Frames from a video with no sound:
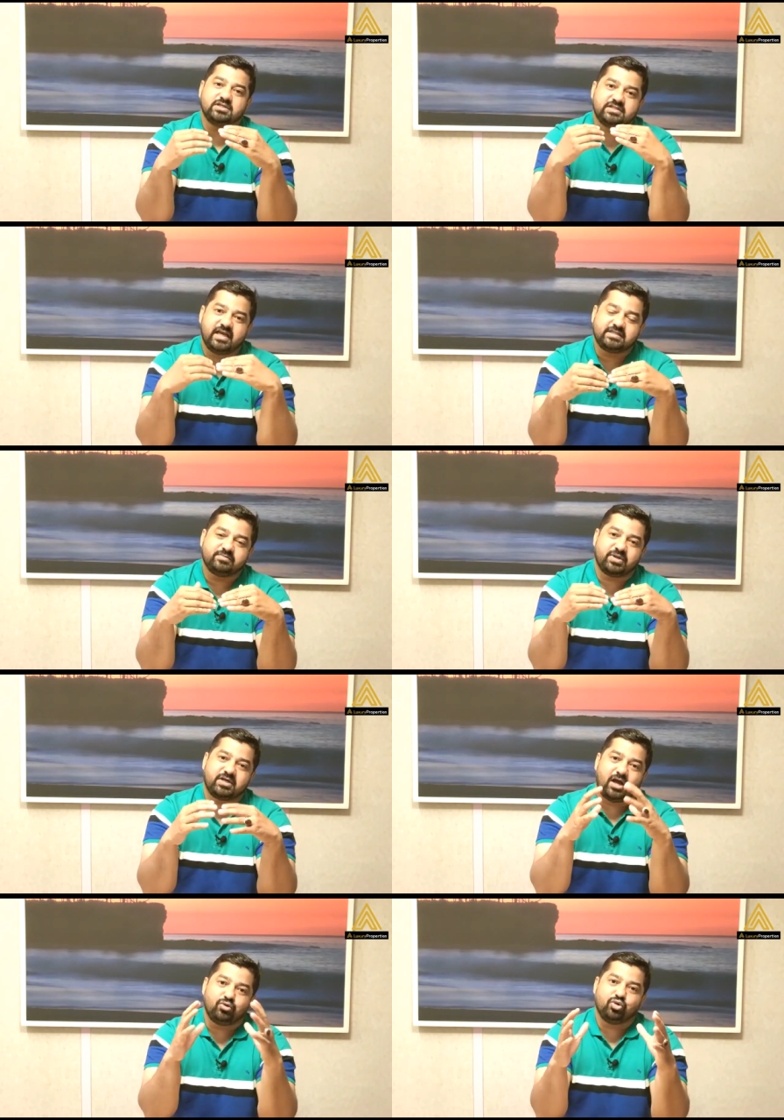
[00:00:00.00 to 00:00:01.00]
Yes,
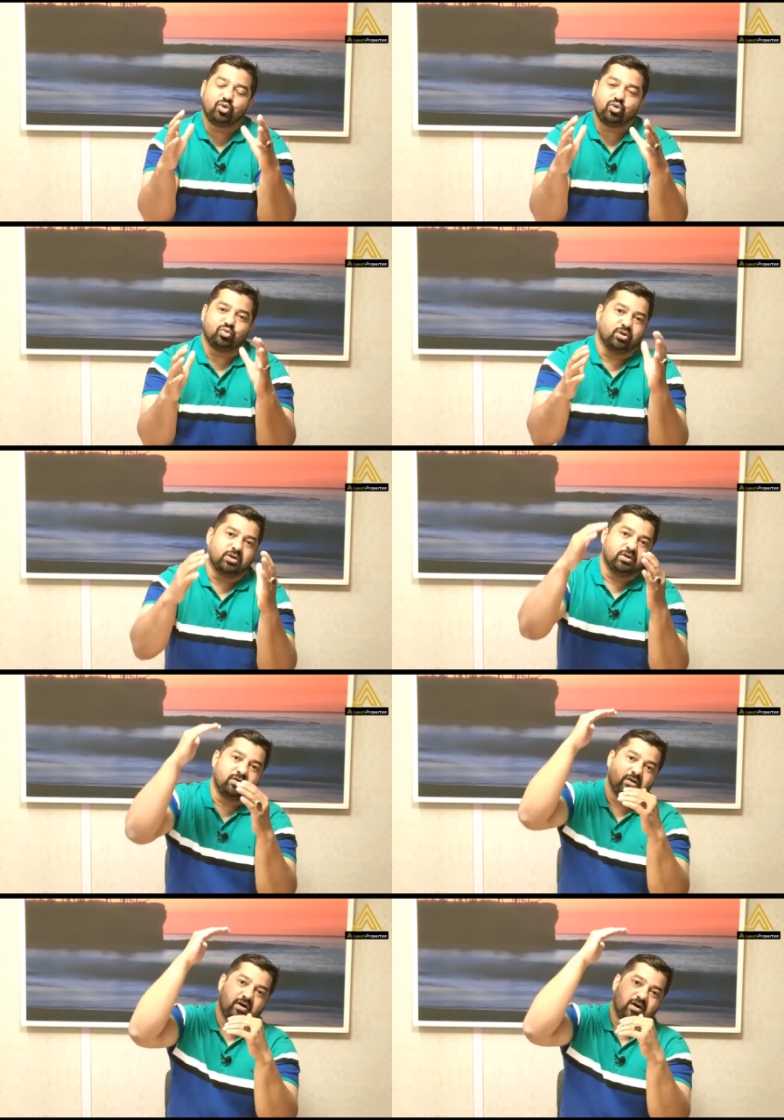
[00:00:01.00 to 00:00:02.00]
but now you know
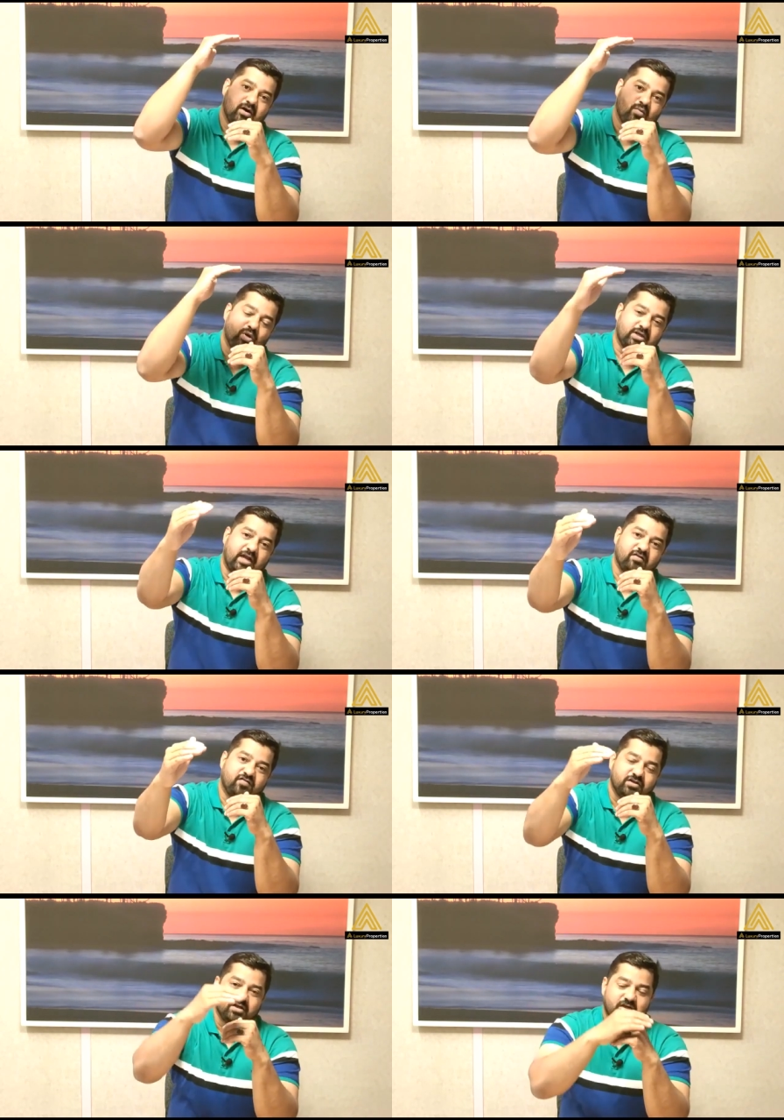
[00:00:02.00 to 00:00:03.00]
what kind
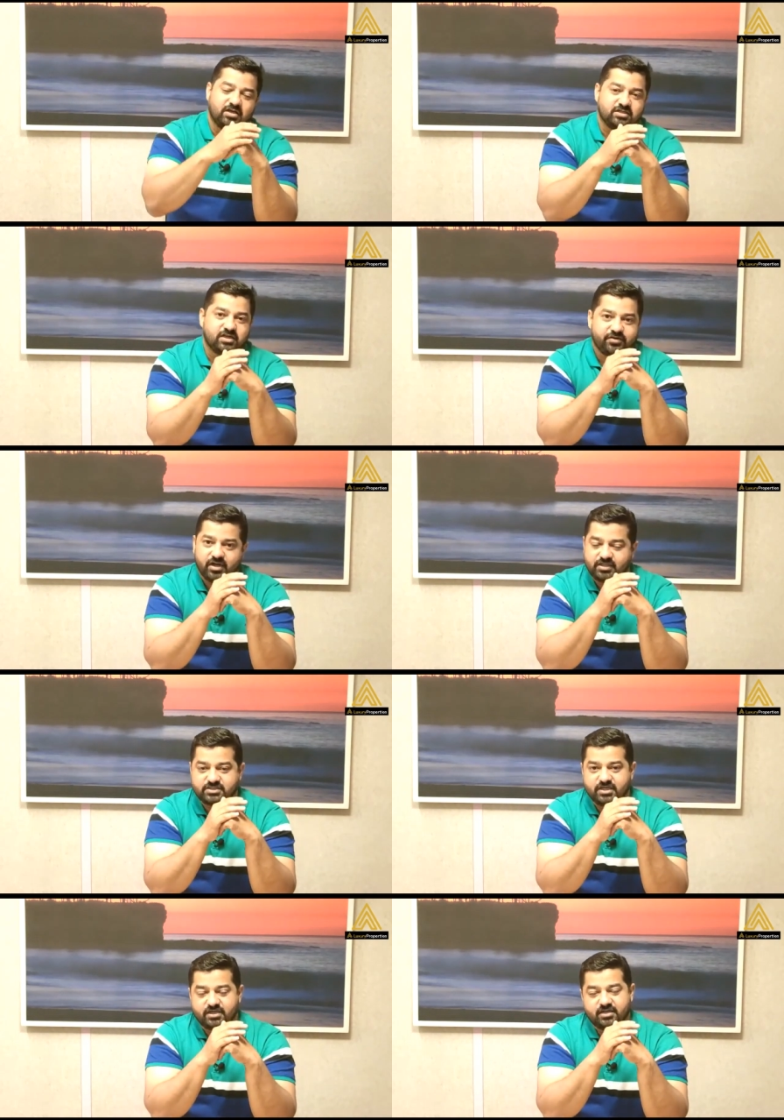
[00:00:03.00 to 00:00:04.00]
of a real
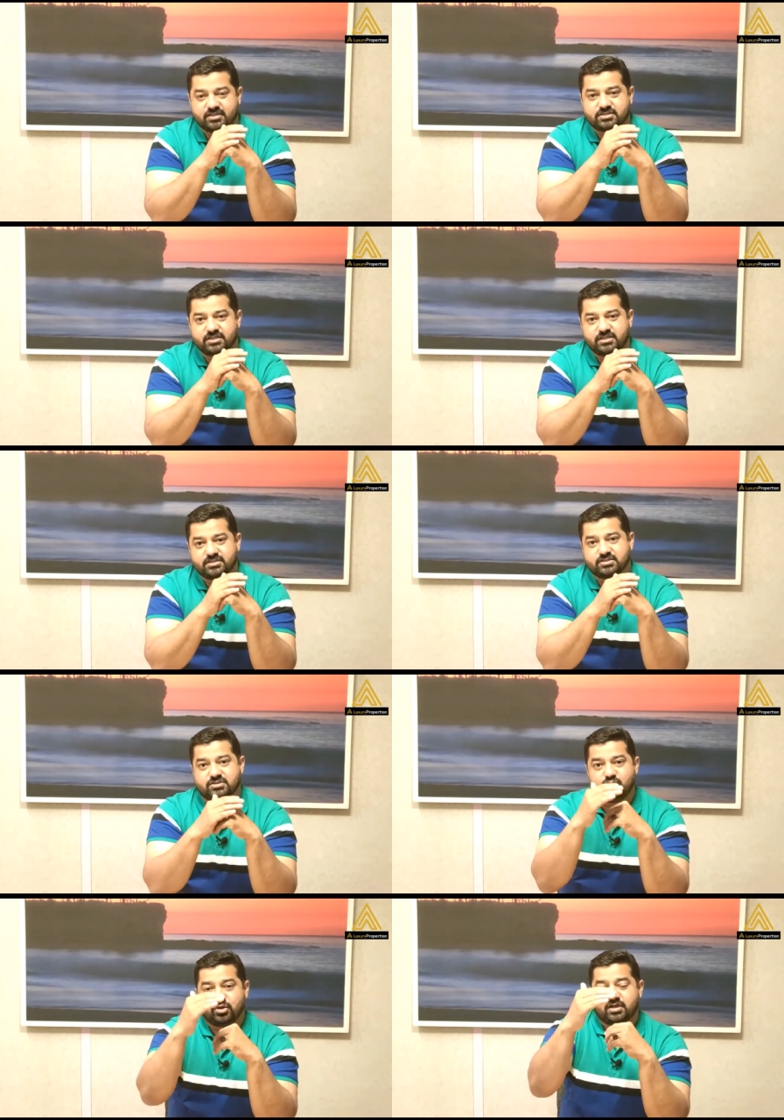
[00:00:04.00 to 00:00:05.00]
estate industry
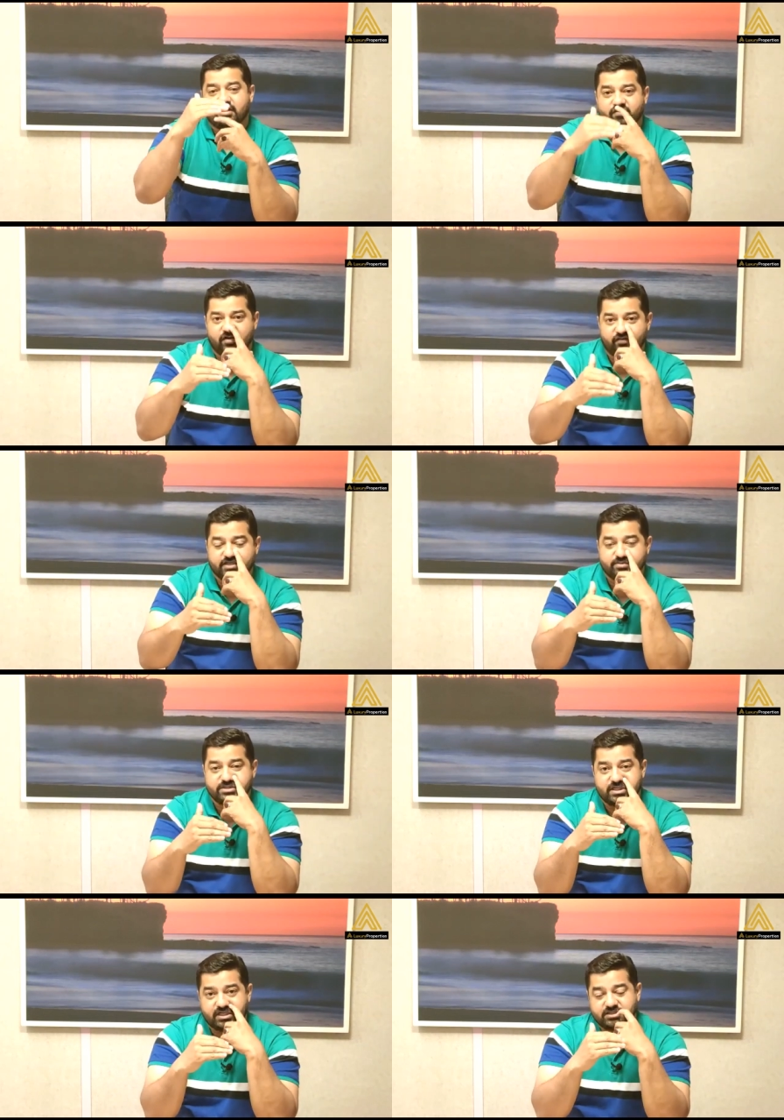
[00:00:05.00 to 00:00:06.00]
is, what kind of
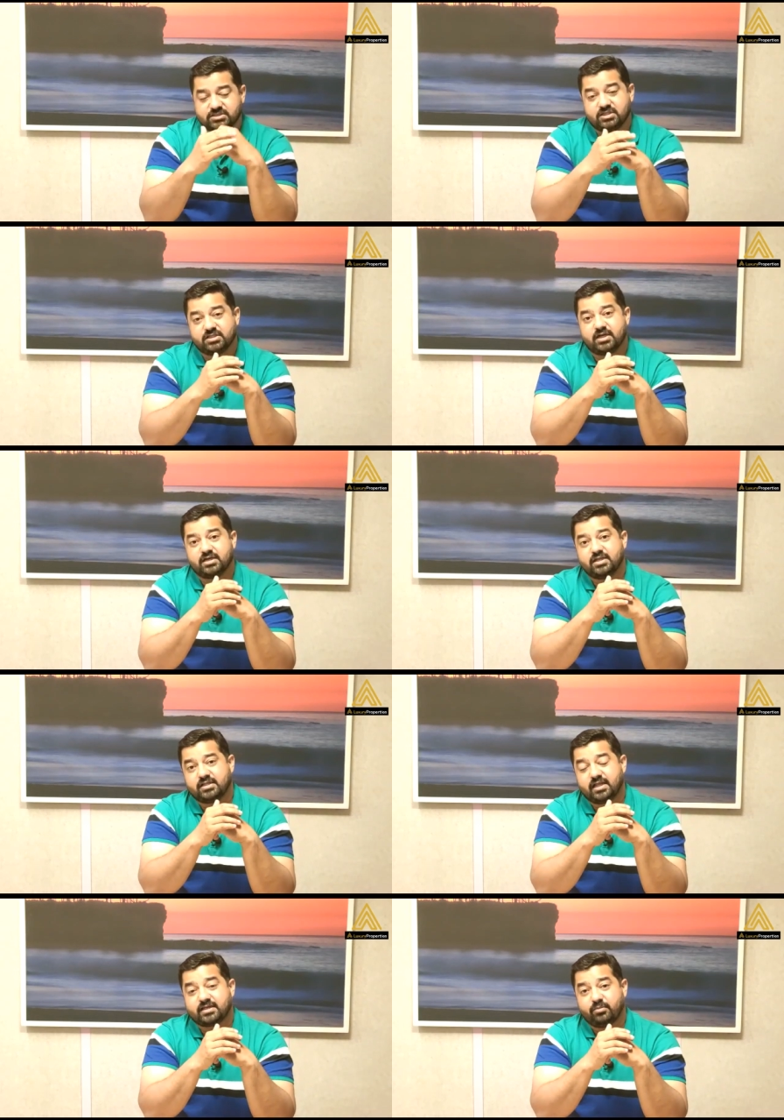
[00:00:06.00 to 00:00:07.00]
investments
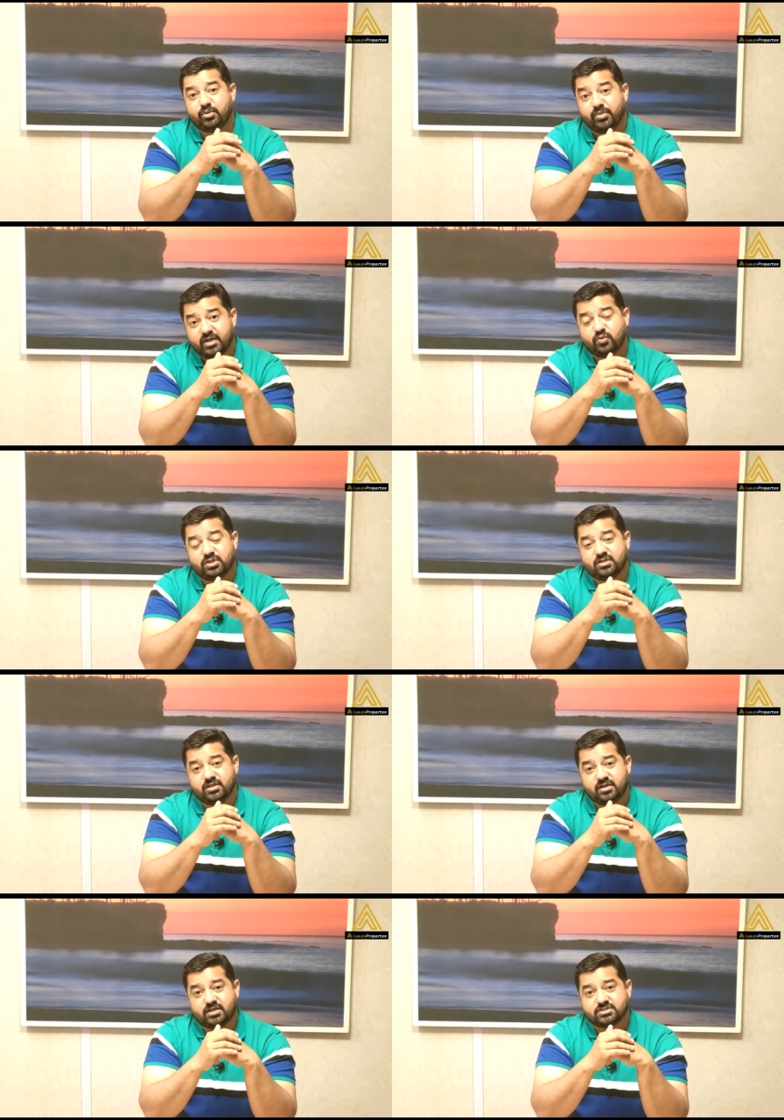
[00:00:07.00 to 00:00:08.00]
that can be made within
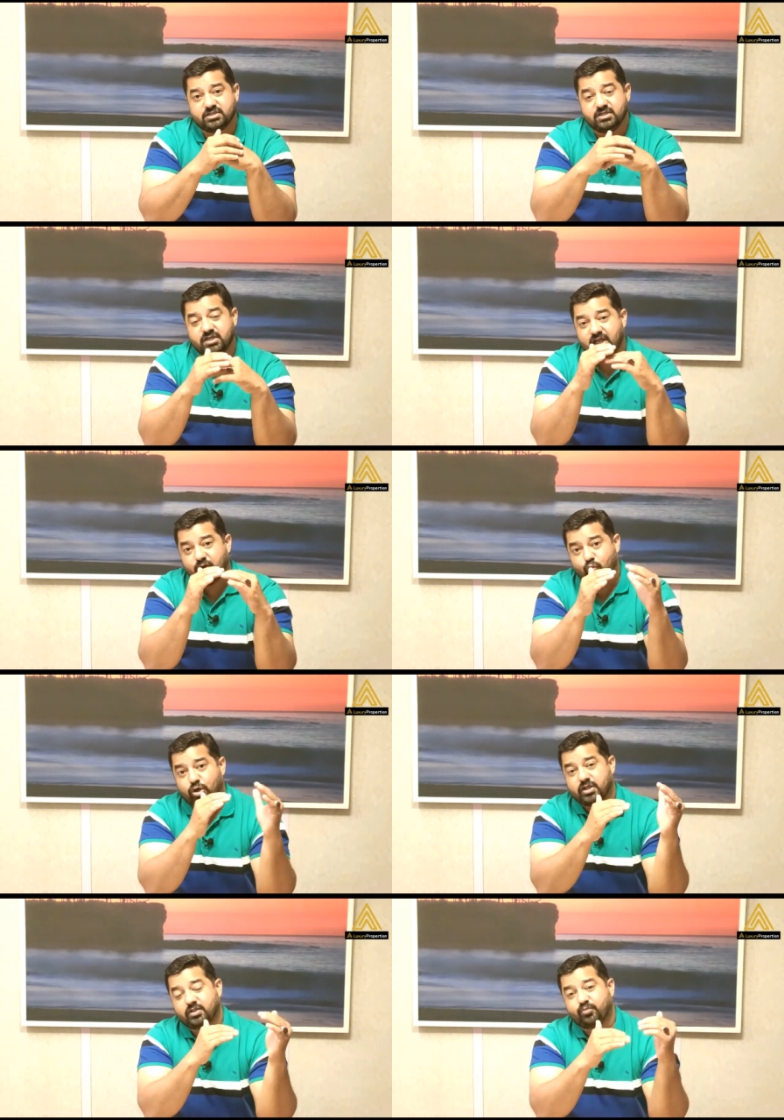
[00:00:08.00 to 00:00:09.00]
the industry, and
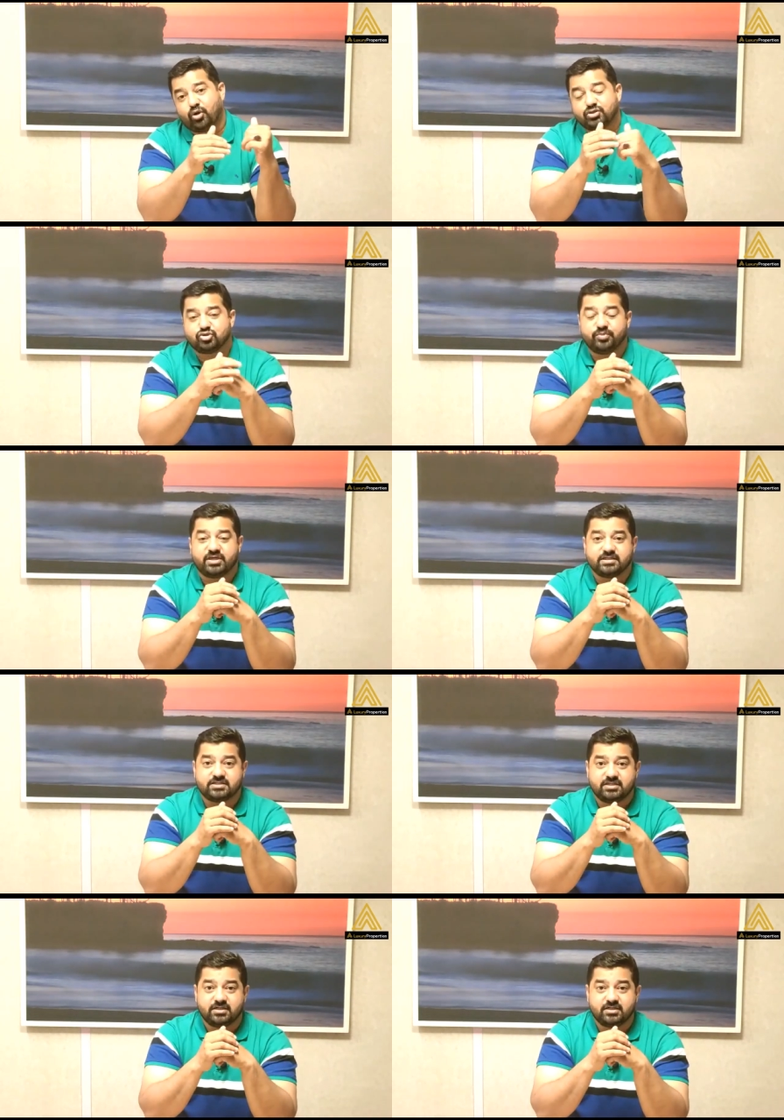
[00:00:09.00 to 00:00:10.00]
what are the points to be
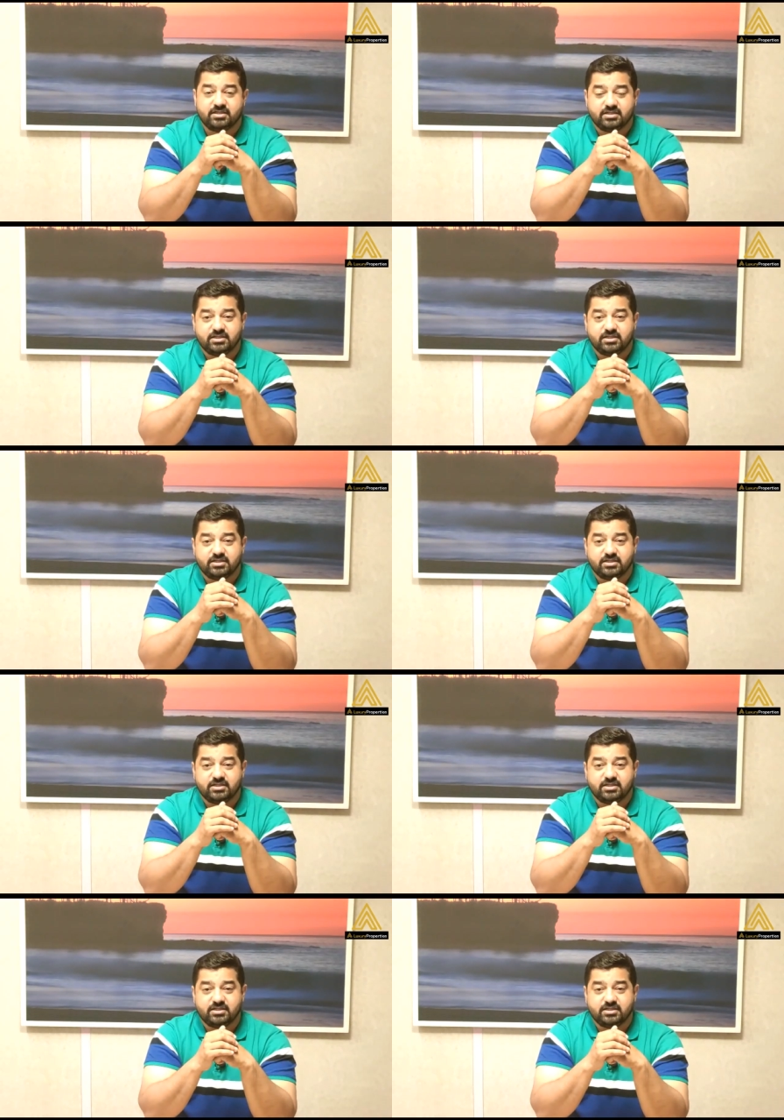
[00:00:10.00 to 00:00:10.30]
considered.